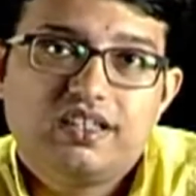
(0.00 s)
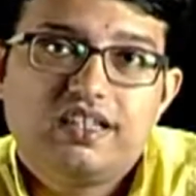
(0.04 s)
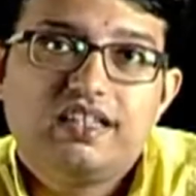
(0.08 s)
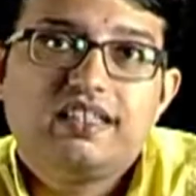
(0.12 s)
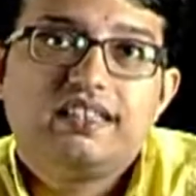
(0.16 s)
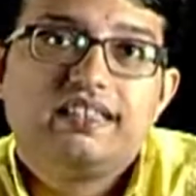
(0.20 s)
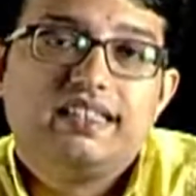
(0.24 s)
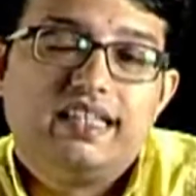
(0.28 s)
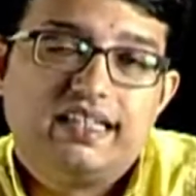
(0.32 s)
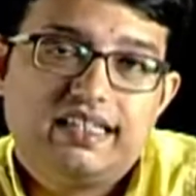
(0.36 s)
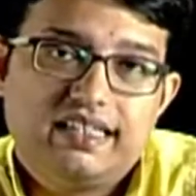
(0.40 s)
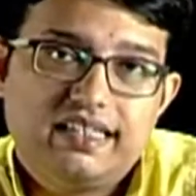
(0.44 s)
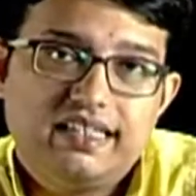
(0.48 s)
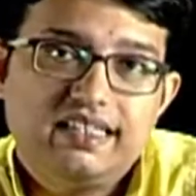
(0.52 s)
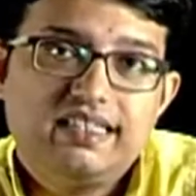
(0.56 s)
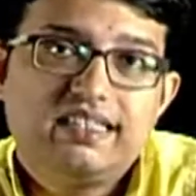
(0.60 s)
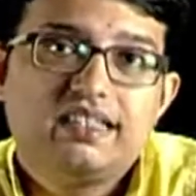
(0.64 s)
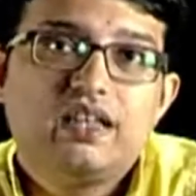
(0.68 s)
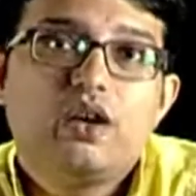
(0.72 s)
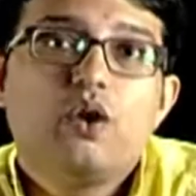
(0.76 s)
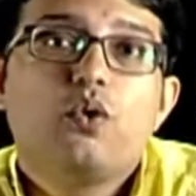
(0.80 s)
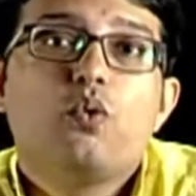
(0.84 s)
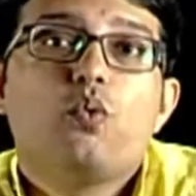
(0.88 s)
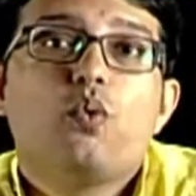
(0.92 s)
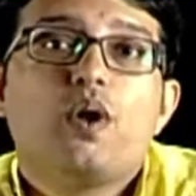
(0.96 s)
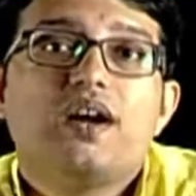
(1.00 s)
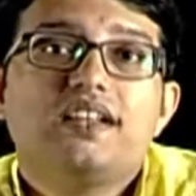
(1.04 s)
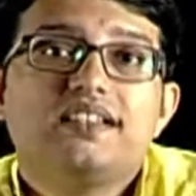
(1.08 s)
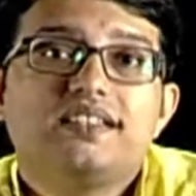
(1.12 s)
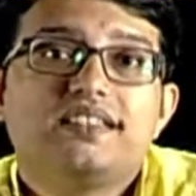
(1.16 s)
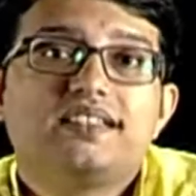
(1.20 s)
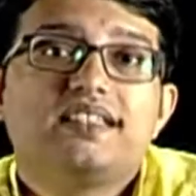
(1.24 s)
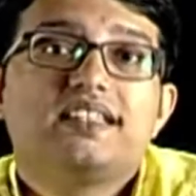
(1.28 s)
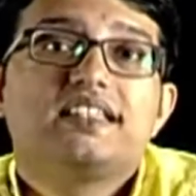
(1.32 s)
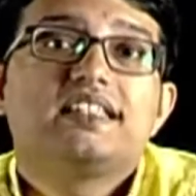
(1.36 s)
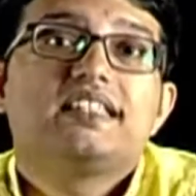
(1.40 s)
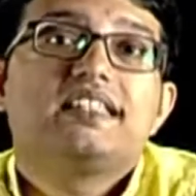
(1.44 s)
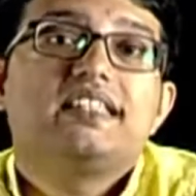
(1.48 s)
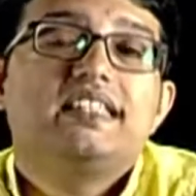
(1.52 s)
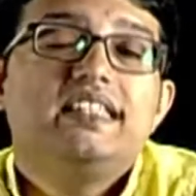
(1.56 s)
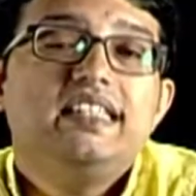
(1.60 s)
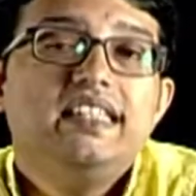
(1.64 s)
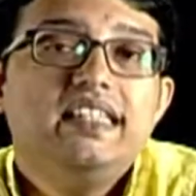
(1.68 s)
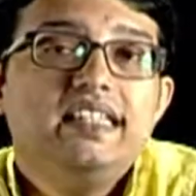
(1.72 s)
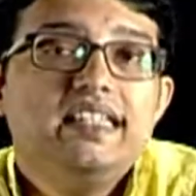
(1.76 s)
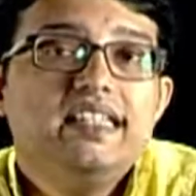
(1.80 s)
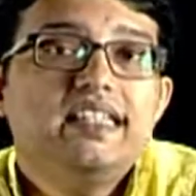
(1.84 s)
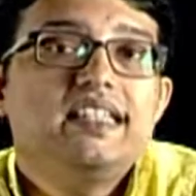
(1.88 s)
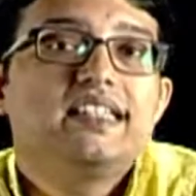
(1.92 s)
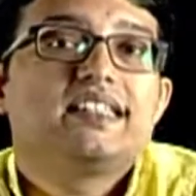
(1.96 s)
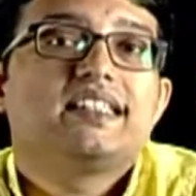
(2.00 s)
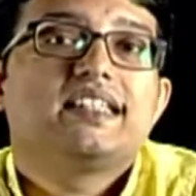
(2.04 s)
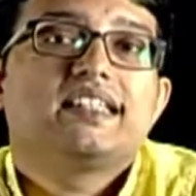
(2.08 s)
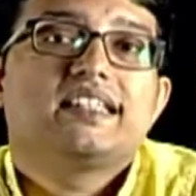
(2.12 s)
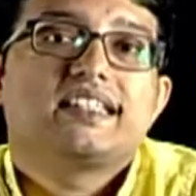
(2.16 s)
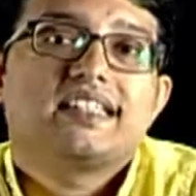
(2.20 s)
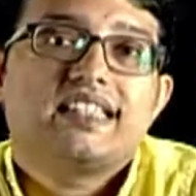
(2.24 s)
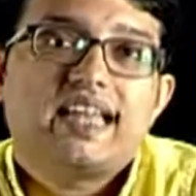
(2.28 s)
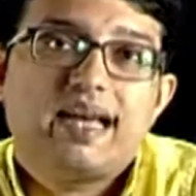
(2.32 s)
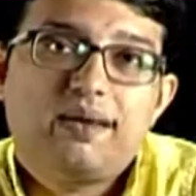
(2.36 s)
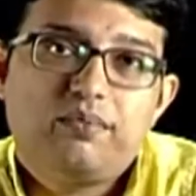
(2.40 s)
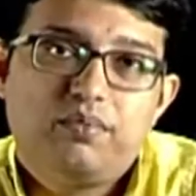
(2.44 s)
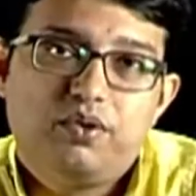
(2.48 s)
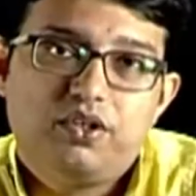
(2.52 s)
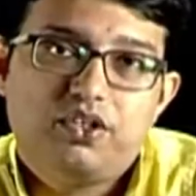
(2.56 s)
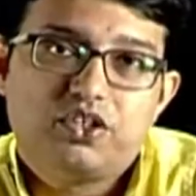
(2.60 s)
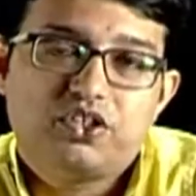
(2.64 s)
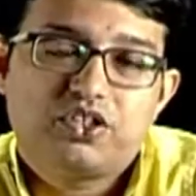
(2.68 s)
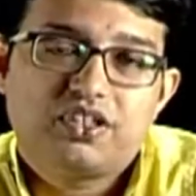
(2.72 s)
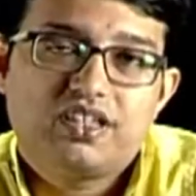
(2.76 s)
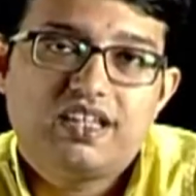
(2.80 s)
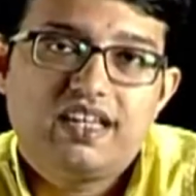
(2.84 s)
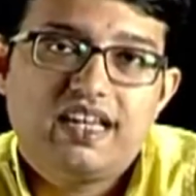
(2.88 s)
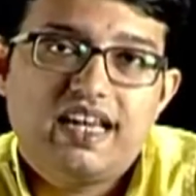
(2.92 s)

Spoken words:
that is, once the scene is established